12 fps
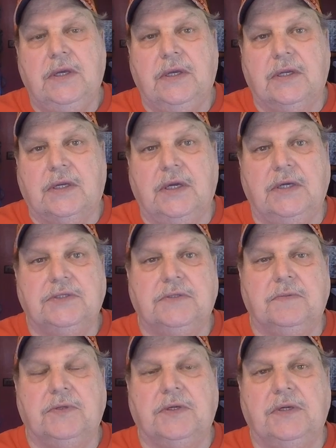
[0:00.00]
and a
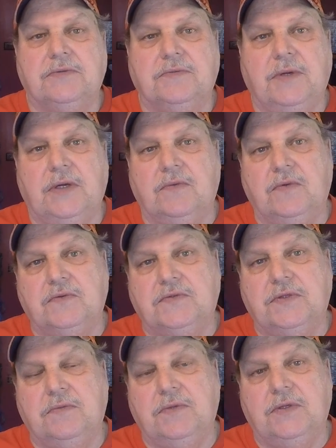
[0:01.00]
customer comes by and wants
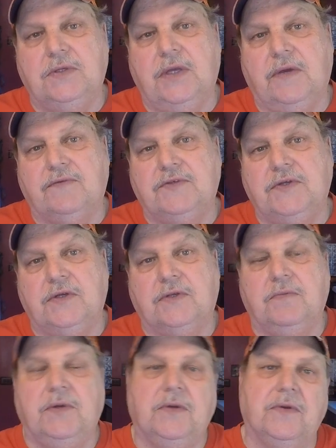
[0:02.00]
something, and you have to shut
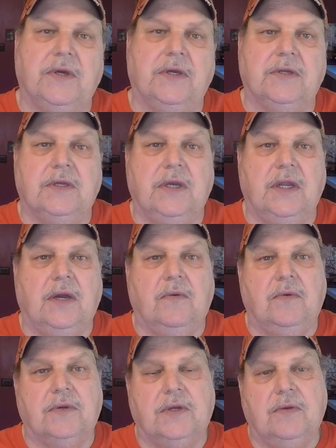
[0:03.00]
the mill down to get out
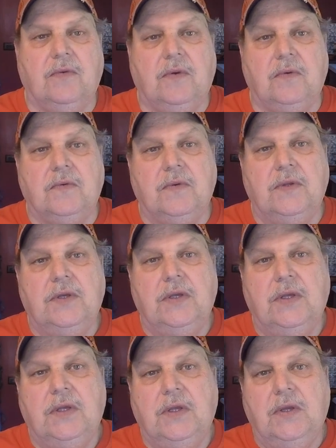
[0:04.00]
what they want.
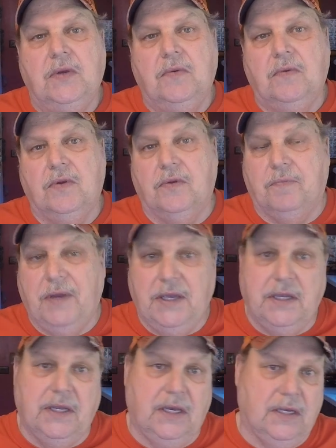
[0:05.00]
Well, they're
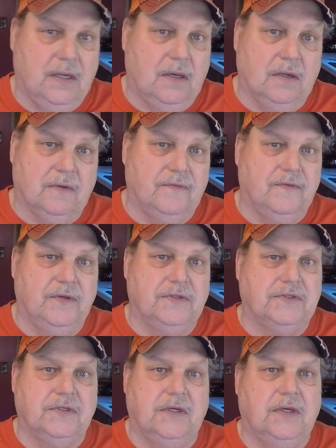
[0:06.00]
paying high dollar for this
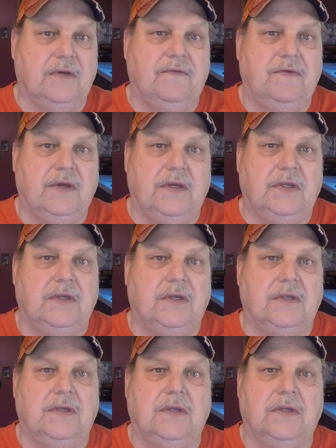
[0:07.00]
stuff, and
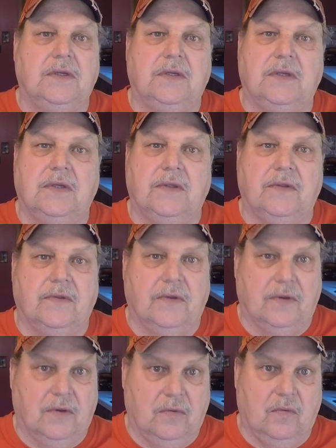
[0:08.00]

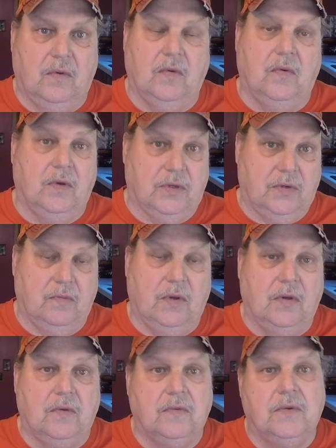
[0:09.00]
they're going to want what they
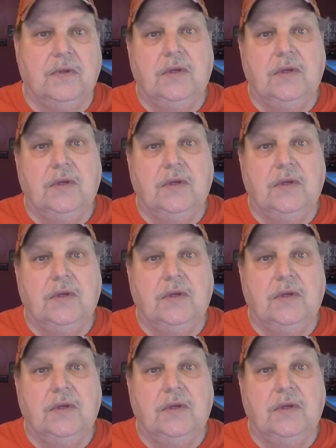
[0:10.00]
want.